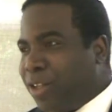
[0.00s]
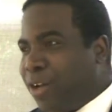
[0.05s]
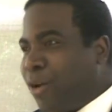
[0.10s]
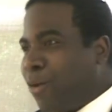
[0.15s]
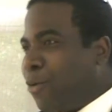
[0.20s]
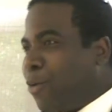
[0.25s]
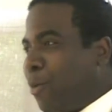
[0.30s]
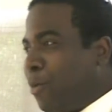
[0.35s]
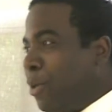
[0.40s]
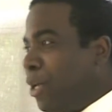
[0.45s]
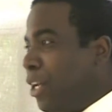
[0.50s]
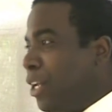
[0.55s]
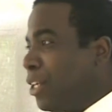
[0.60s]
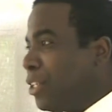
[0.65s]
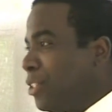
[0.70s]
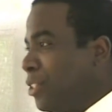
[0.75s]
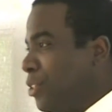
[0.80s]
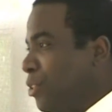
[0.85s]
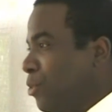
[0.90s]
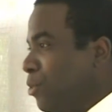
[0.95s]
There are
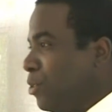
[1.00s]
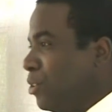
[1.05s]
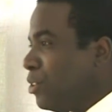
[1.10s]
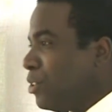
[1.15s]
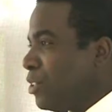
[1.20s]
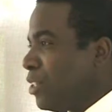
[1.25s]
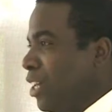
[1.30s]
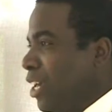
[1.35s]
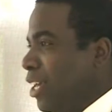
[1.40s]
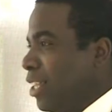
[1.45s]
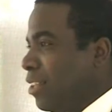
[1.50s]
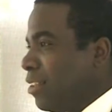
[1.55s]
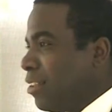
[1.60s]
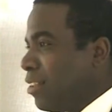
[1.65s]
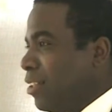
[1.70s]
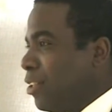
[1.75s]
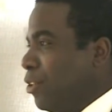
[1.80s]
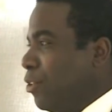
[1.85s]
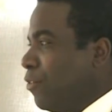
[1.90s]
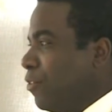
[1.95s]
rabbinic students
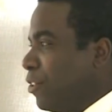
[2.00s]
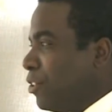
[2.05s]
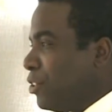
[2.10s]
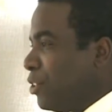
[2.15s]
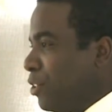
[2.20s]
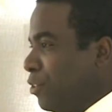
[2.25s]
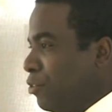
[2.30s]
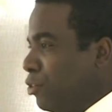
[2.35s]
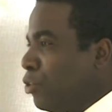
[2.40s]
at the University